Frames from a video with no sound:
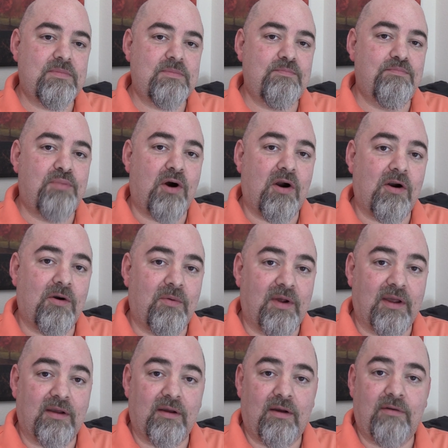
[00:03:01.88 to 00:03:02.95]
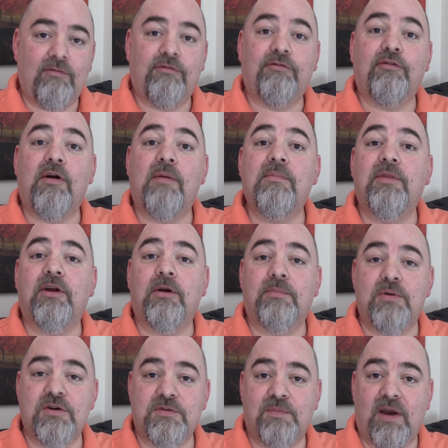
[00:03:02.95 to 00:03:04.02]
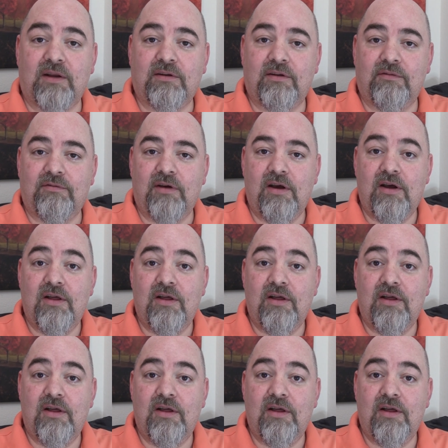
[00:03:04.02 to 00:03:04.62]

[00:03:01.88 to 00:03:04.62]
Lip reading: borrowing from their perspective